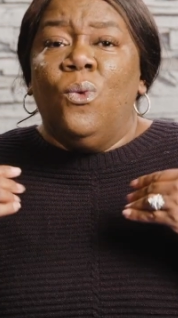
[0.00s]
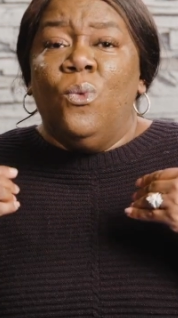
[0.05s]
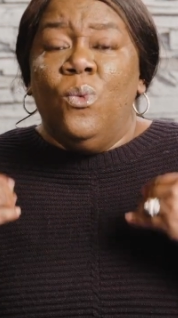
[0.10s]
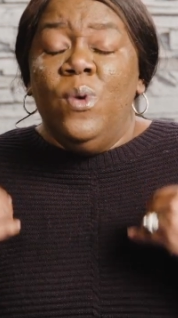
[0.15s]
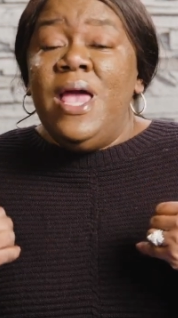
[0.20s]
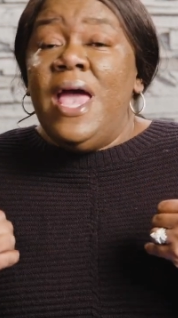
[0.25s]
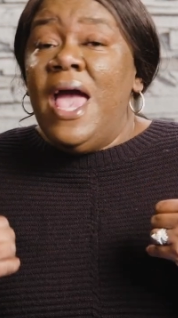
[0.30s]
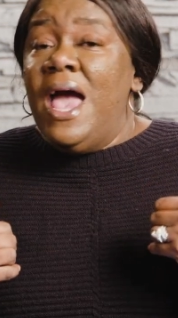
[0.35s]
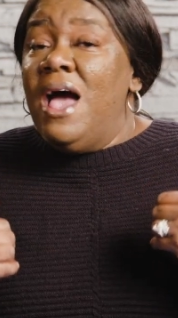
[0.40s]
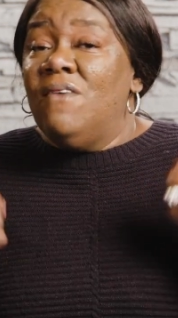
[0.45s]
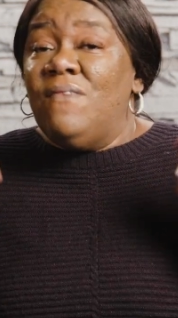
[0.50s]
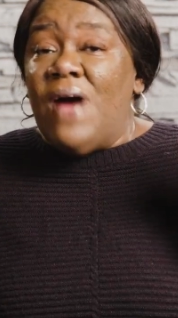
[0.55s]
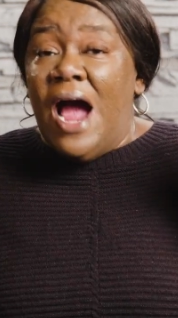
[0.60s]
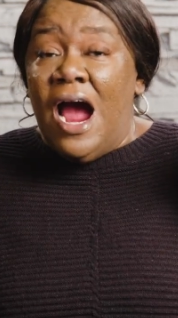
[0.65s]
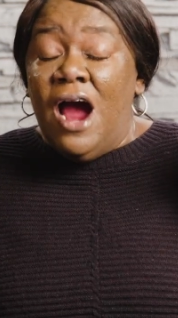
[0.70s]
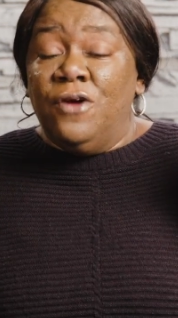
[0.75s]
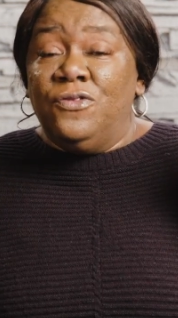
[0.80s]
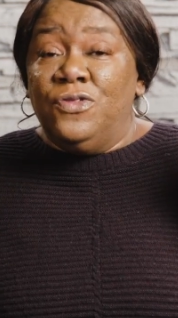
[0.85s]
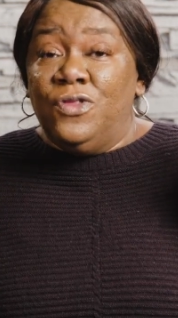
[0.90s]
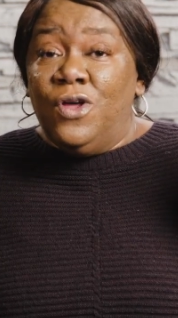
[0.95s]
we have
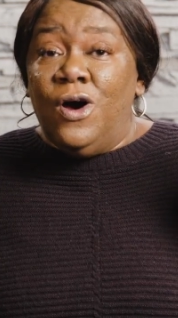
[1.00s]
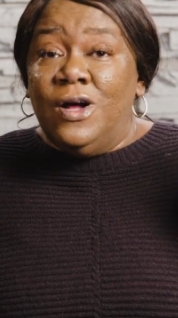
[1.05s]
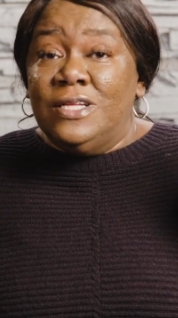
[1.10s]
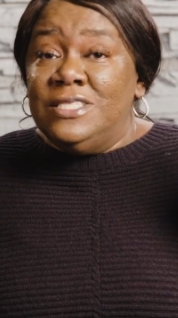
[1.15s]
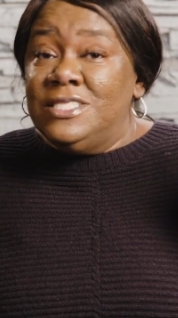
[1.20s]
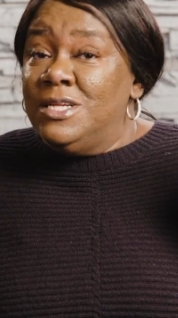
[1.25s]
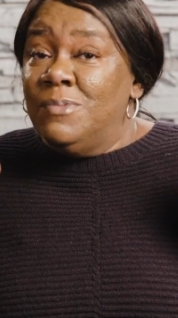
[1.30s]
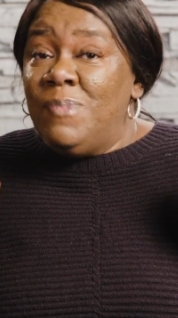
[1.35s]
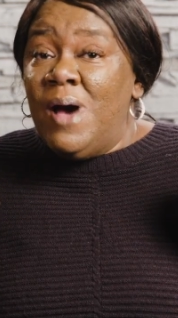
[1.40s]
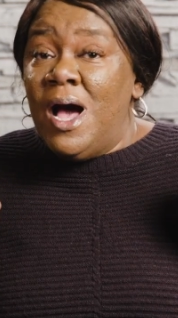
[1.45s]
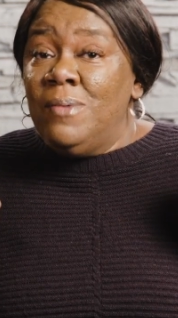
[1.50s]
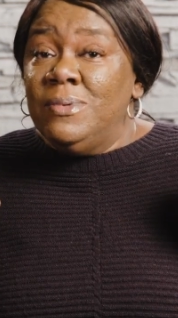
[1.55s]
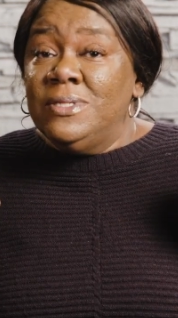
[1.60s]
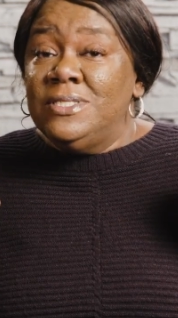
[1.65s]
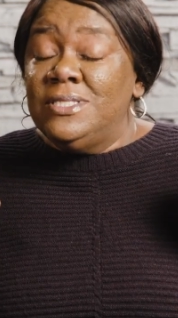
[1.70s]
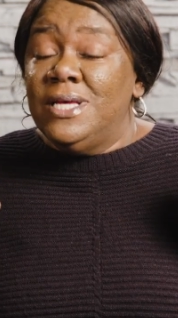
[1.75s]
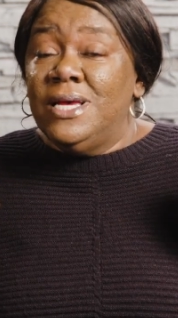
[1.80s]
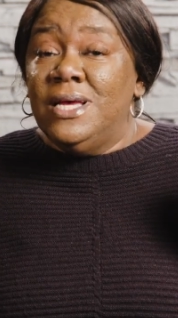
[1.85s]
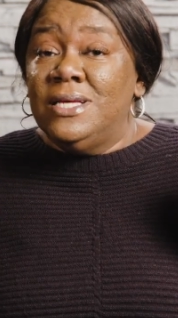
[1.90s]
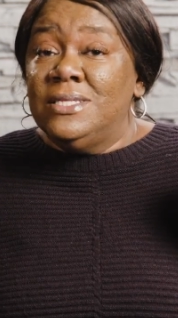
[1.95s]
our thoughts, and the Bible
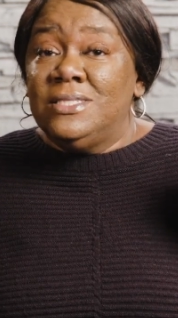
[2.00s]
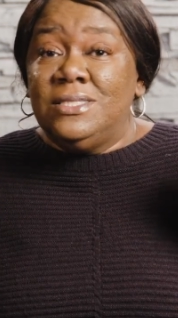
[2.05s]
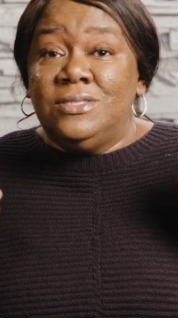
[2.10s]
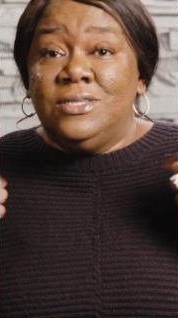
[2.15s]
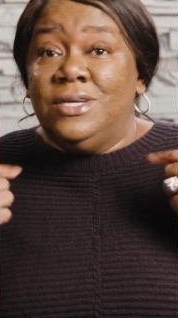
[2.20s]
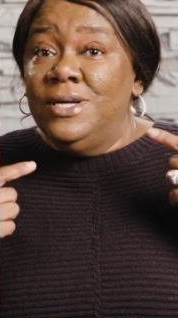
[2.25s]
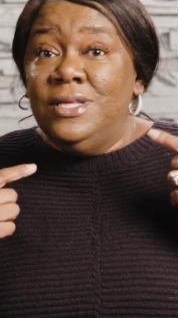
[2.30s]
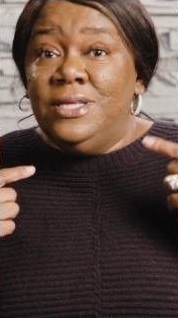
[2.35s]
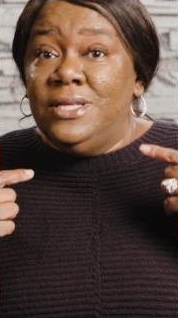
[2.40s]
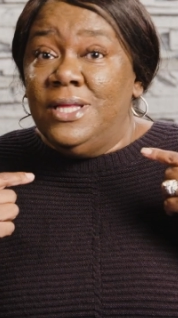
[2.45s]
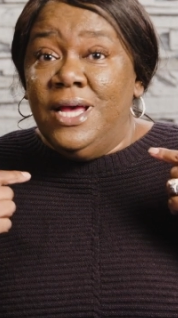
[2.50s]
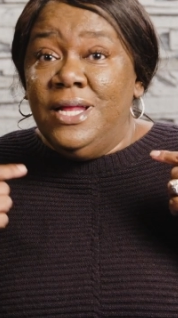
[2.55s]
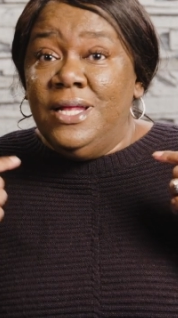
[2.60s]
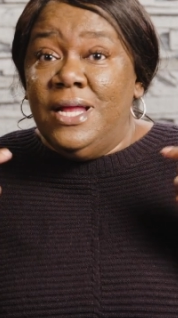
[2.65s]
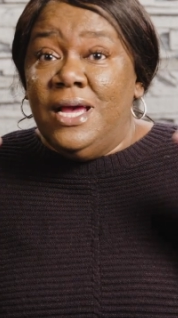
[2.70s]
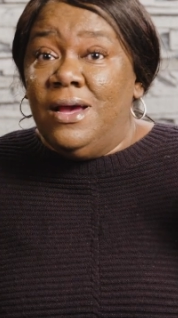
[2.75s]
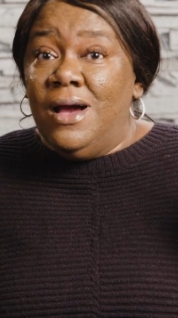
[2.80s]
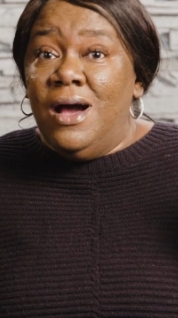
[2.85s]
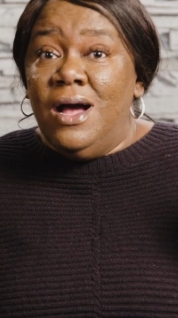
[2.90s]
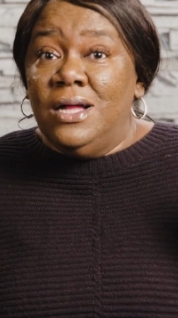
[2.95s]
says, good thing
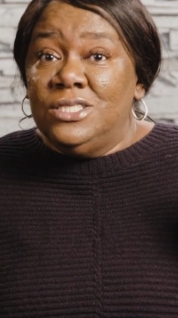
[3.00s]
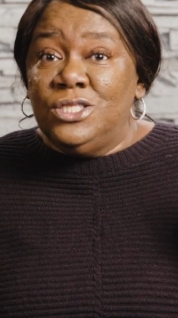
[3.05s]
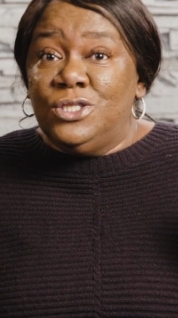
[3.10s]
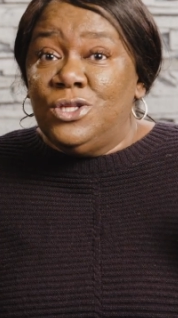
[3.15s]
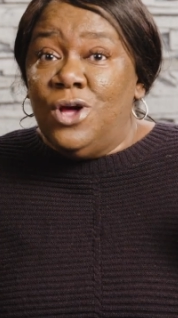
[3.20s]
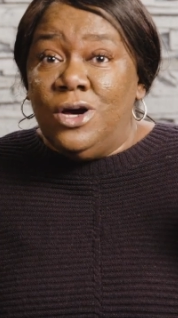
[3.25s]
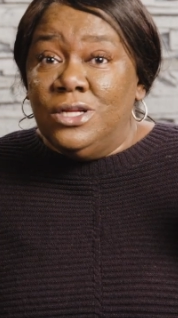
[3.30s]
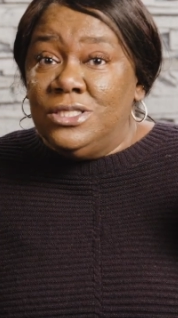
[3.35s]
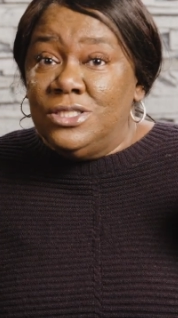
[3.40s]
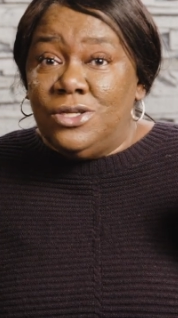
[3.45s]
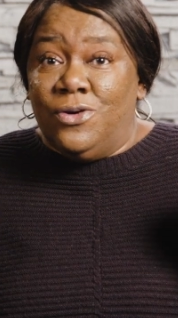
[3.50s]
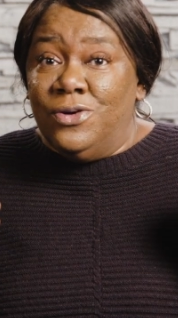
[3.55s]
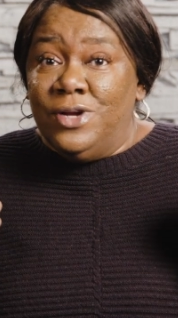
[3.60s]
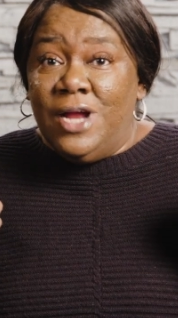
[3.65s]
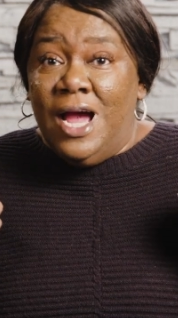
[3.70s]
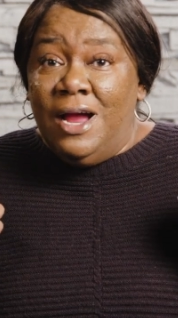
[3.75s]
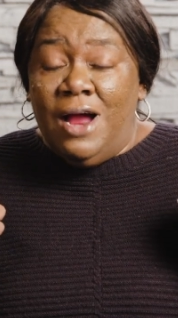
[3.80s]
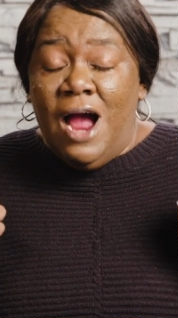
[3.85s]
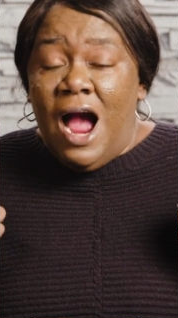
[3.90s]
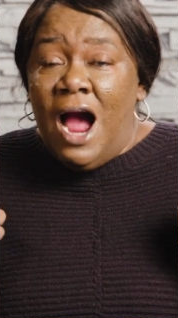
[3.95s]
that God's thoughts are
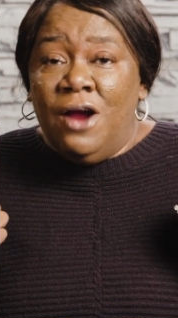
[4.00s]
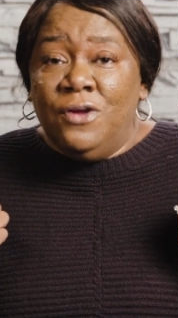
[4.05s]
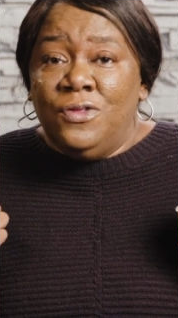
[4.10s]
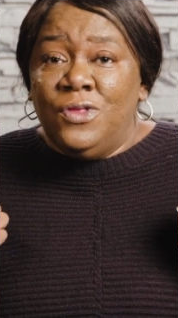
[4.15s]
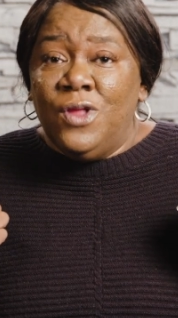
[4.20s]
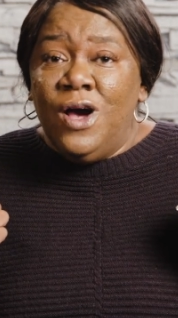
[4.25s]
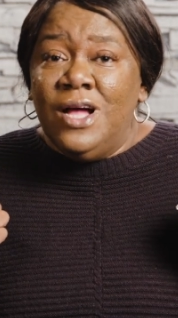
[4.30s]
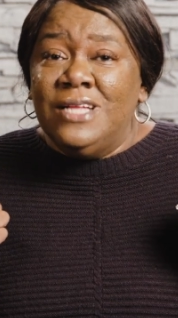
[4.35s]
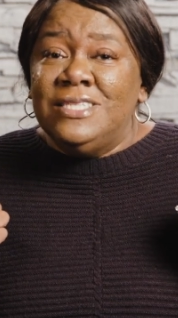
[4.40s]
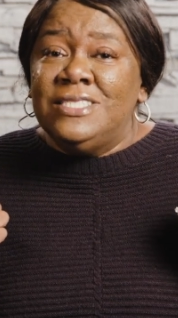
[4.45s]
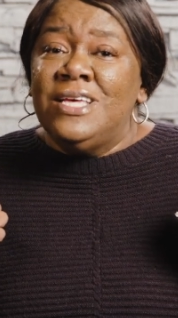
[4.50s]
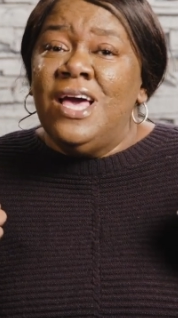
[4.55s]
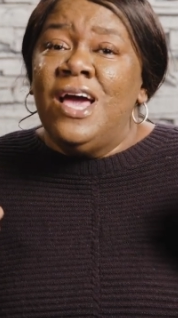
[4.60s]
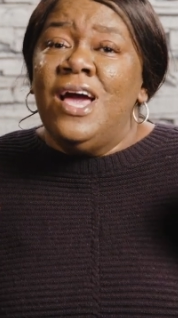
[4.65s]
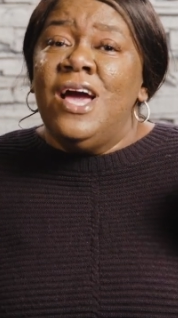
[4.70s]
not our thoughts.